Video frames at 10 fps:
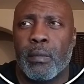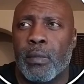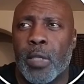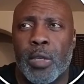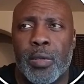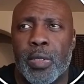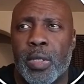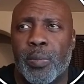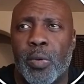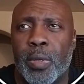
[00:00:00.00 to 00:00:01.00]
You see
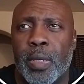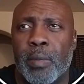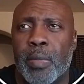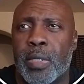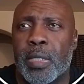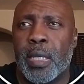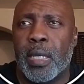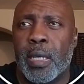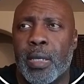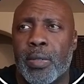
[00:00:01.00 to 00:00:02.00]
port numbers
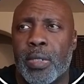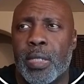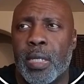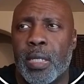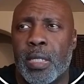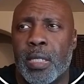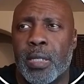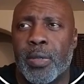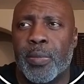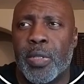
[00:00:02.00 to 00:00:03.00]
there, you see a
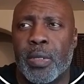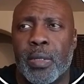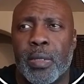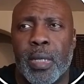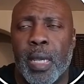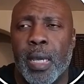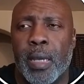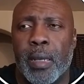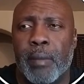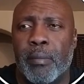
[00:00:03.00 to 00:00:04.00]
description,
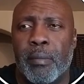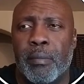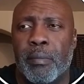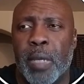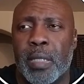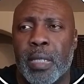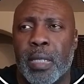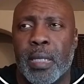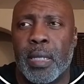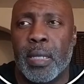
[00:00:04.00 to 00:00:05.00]
and
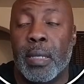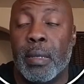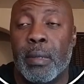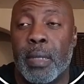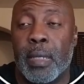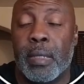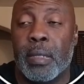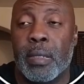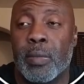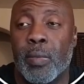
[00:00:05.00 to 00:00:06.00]
basically
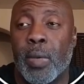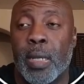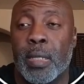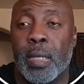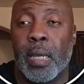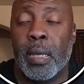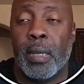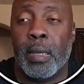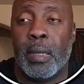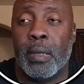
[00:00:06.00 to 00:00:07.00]
that's what
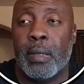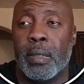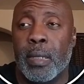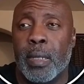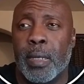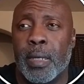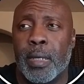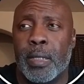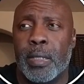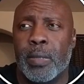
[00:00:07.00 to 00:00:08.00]
a
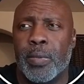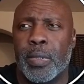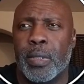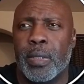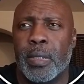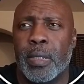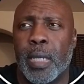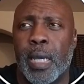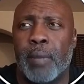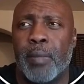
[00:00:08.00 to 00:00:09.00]
typical
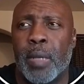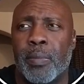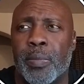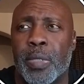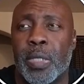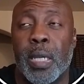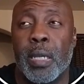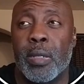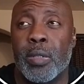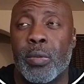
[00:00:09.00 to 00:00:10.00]
Nmap scan
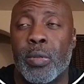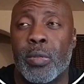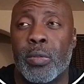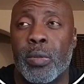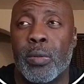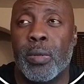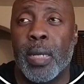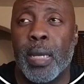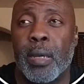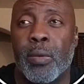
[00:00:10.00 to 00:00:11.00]
is going to look
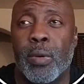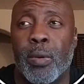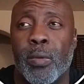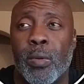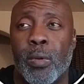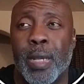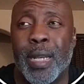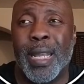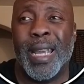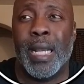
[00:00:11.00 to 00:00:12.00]
like, or an
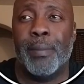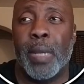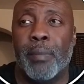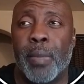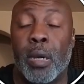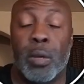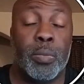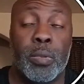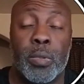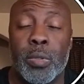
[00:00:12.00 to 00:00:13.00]
Nmap
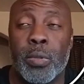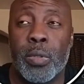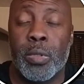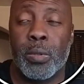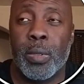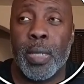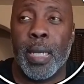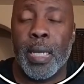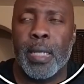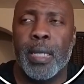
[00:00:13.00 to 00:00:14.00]
output is going to look
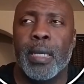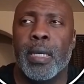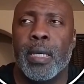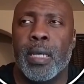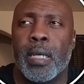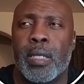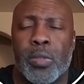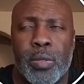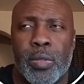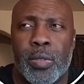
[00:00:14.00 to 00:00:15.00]
like. It's
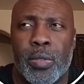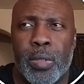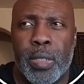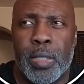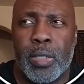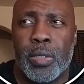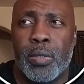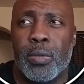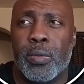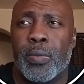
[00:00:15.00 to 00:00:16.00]
going to list you